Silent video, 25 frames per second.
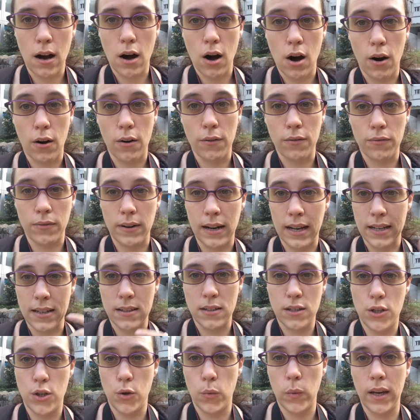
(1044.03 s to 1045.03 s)
of like
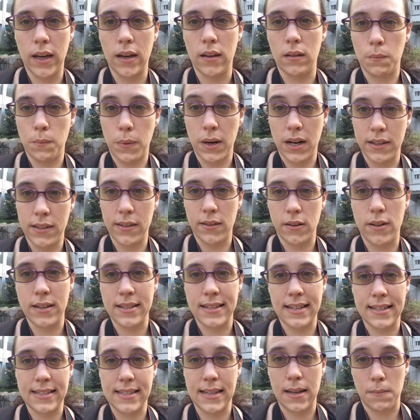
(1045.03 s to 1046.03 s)
sewing and patterns
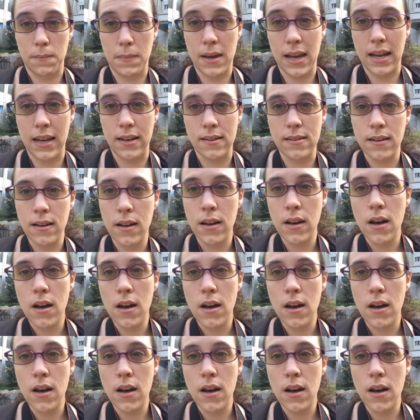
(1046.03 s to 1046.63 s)
that they made